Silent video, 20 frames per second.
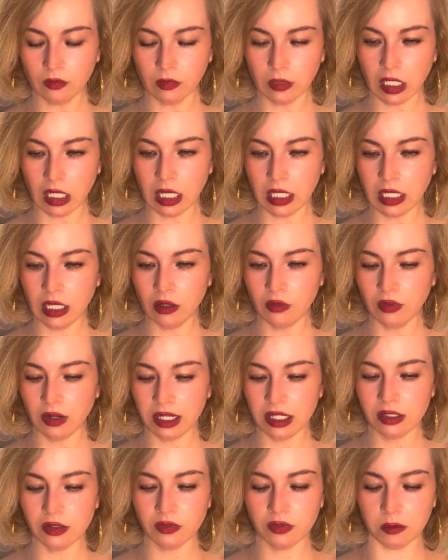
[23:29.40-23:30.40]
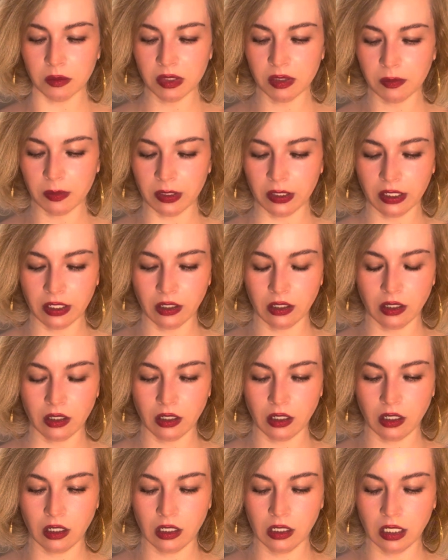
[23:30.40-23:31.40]
Any advice from Spirit
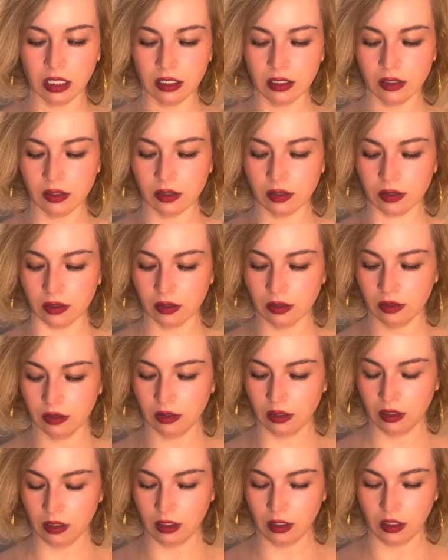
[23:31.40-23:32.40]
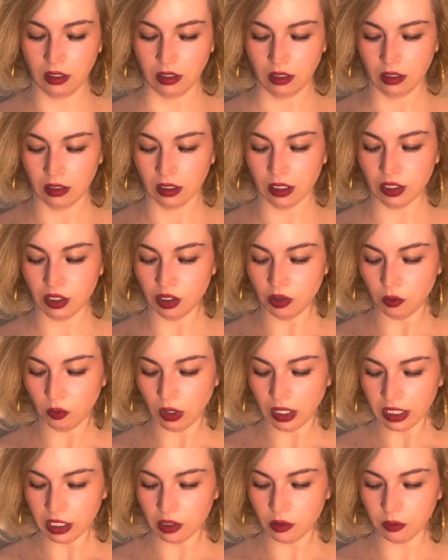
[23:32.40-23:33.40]
on this? Because you
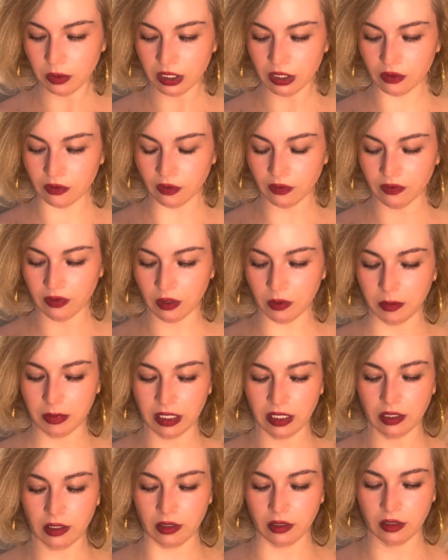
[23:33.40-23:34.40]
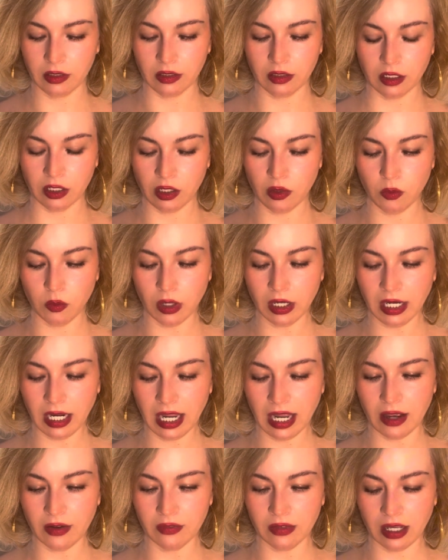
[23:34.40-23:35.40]
want your wish fulfillment. You want to
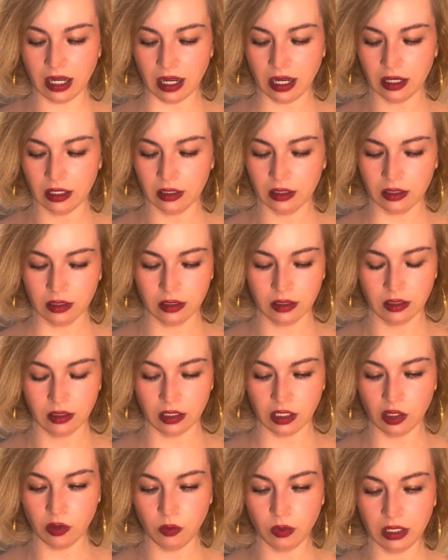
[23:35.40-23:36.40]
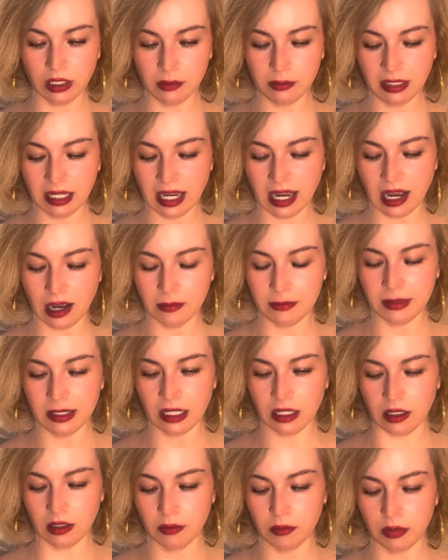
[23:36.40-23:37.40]
have that. You want to be
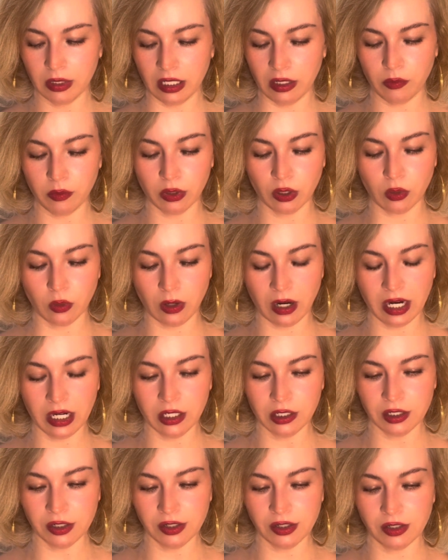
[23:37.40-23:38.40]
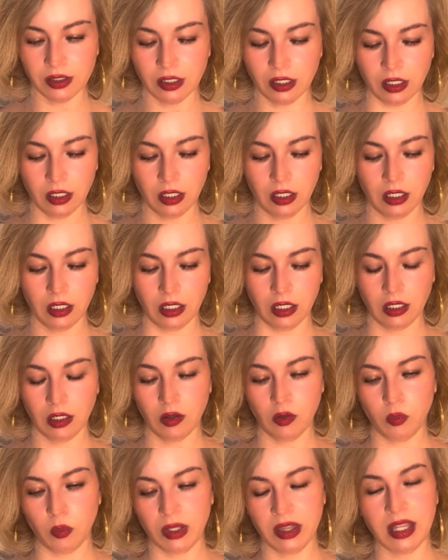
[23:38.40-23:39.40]
happy, but it requires,
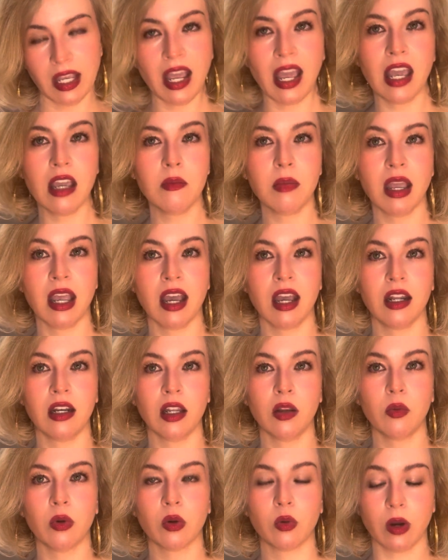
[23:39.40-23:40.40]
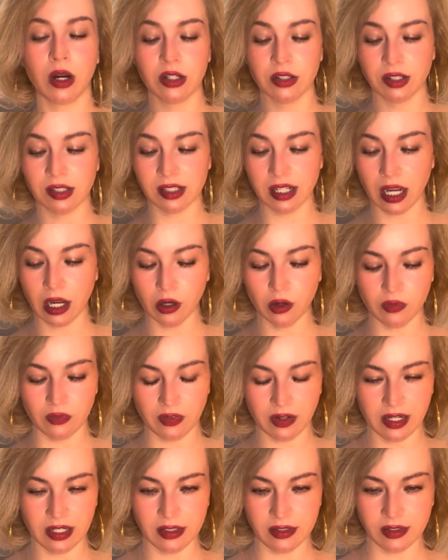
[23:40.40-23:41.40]
with the Hangman, it requires a
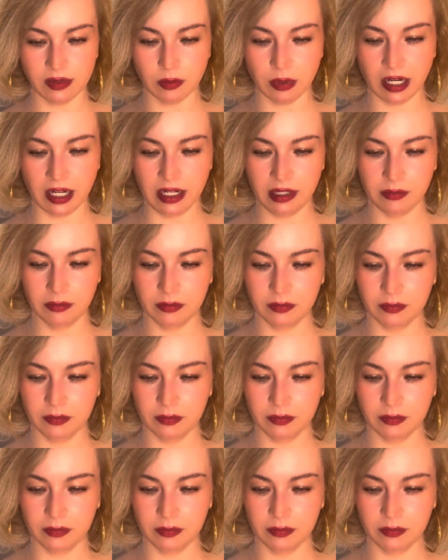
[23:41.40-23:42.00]
sacrifice, right?